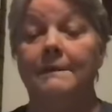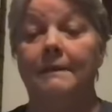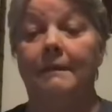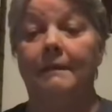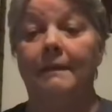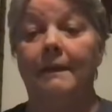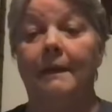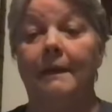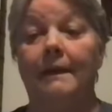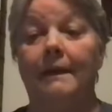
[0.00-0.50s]
to
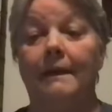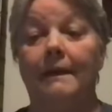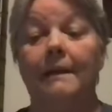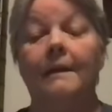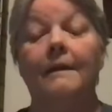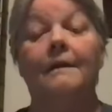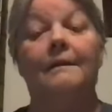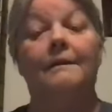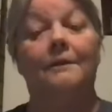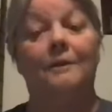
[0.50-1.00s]
think,
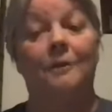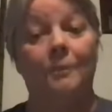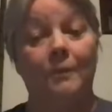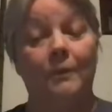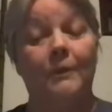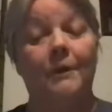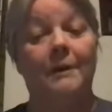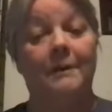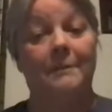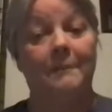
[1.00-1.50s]
you're
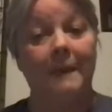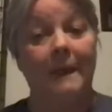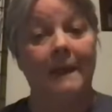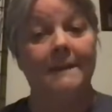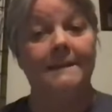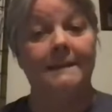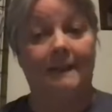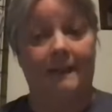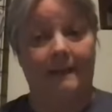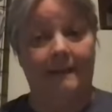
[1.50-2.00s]
pretty
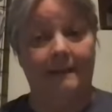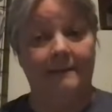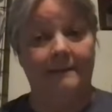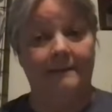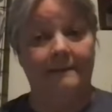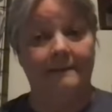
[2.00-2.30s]
amazing.